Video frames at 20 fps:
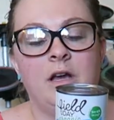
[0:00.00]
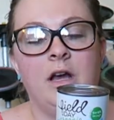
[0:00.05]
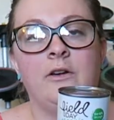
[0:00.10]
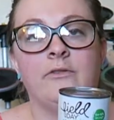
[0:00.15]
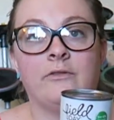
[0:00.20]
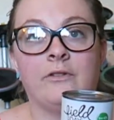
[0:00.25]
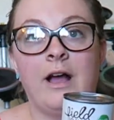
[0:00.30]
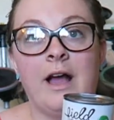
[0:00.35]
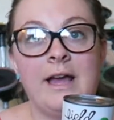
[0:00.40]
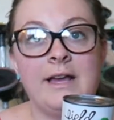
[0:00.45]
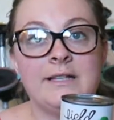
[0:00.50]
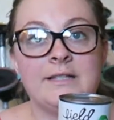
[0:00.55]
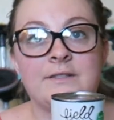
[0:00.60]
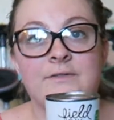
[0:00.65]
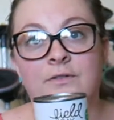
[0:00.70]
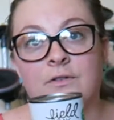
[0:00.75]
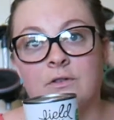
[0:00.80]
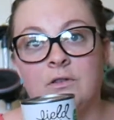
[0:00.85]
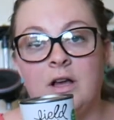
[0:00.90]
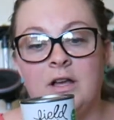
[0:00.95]
of rice
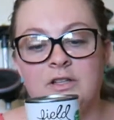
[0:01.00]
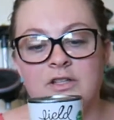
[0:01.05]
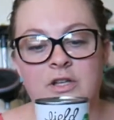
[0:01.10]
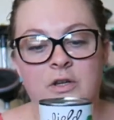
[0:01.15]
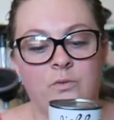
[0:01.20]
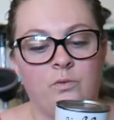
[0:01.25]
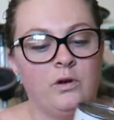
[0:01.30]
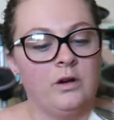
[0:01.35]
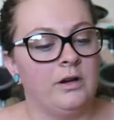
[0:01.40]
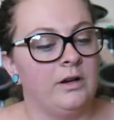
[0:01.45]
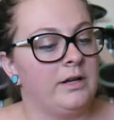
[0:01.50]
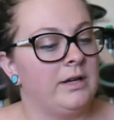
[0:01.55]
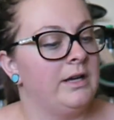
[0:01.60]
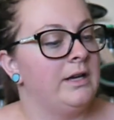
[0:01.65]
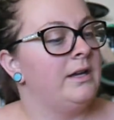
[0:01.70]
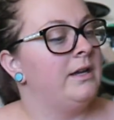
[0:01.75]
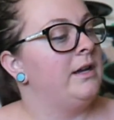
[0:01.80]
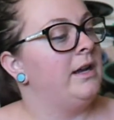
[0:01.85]
for lunch at work.